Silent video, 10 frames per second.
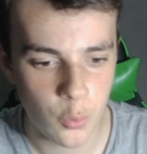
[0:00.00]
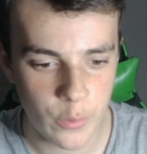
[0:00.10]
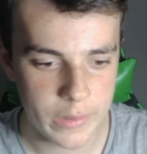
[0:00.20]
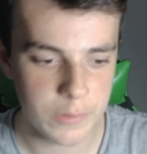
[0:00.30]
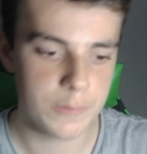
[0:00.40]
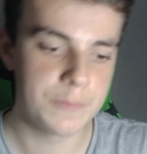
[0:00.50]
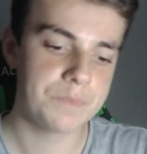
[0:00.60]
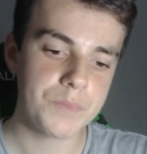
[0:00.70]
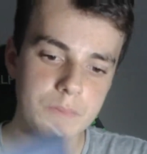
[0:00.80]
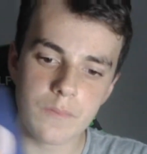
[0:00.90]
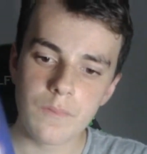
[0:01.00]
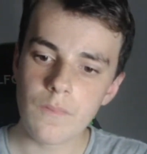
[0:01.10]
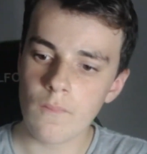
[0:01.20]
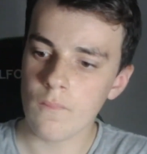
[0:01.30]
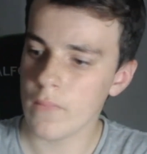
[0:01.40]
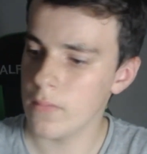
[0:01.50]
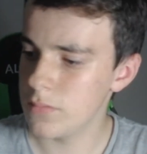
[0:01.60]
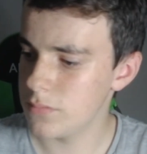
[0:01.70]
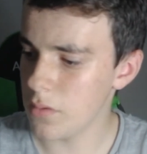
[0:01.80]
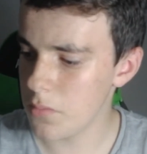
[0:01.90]
well.
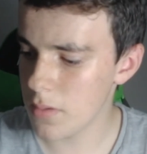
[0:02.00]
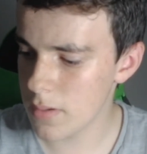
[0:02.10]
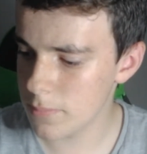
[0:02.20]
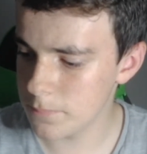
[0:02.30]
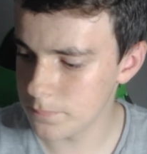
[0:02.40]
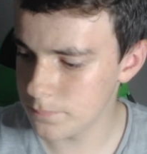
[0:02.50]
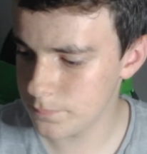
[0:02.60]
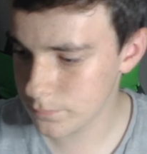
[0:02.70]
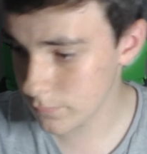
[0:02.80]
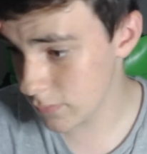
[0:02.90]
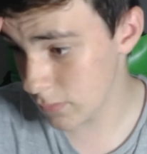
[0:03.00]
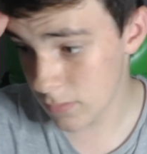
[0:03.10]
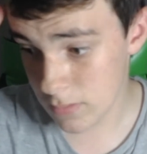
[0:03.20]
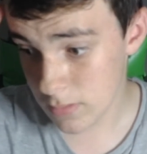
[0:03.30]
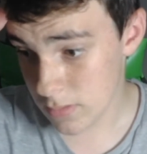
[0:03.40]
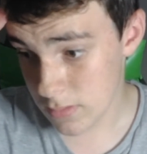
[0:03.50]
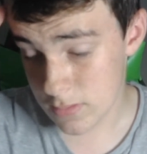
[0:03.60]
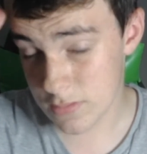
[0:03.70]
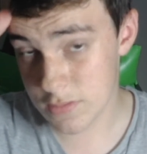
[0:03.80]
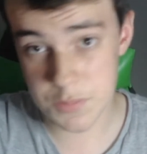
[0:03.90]
So, um,
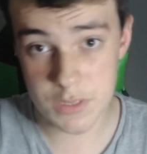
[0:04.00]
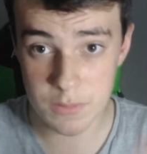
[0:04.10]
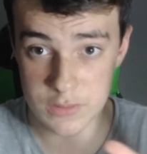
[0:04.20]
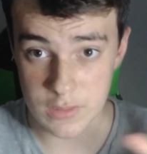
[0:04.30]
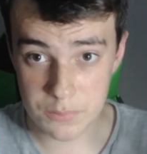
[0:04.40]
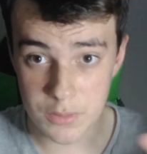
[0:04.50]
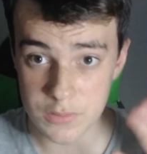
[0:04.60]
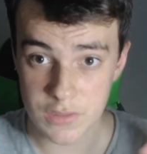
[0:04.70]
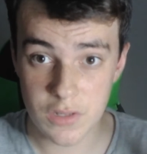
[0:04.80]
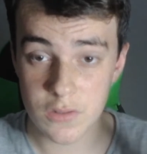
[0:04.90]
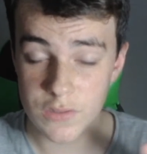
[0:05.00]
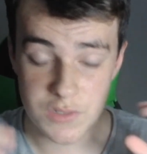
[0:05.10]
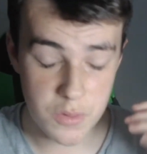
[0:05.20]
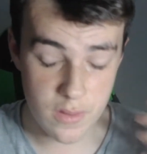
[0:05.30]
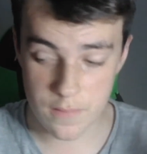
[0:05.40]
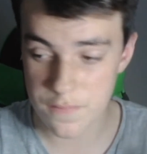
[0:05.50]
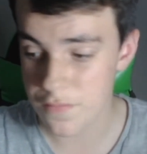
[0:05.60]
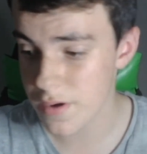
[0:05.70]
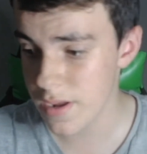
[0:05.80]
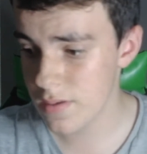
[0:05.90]
this is pretty much like pros and cons squared with
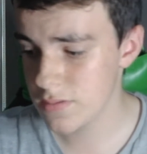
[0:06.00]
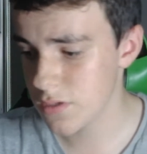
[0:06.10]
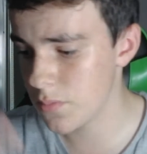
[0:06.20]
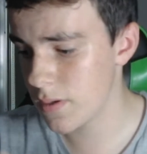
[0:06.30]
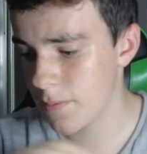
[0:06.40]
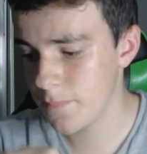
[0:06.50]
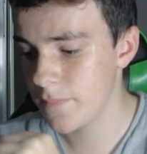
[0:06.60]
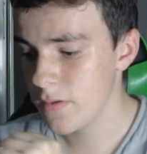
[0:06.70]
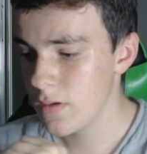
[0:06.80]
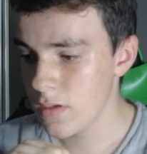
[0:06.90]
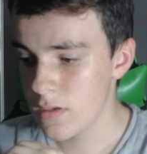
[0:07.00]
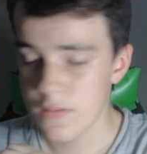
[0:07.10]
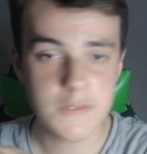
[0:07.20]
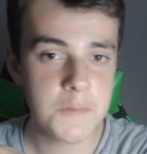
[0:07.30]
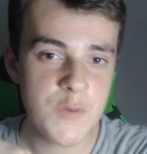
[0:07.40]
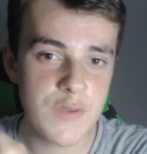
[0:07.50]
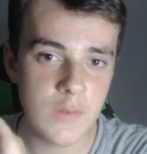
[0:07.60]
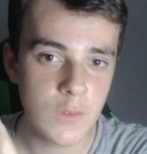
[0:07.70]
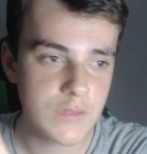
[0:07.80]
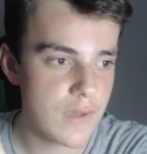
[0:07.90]
free, so um, this movie
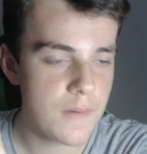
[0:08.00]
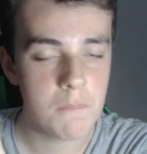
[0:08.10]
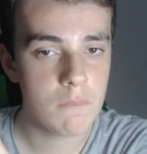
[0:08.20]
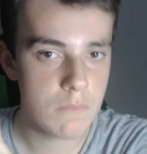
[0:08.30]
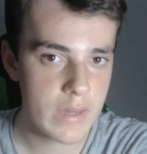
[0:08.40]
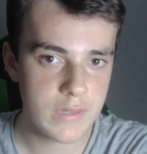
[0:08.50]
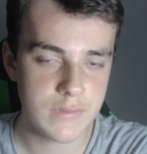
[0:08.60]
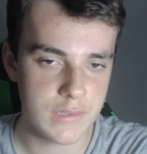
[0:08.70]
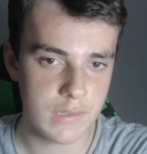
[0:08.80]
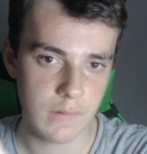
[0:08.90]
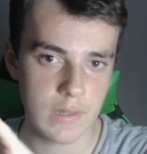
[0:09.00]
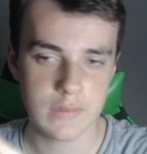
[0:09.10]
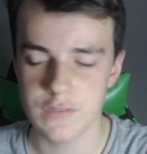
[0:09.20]
looked amazing. Like the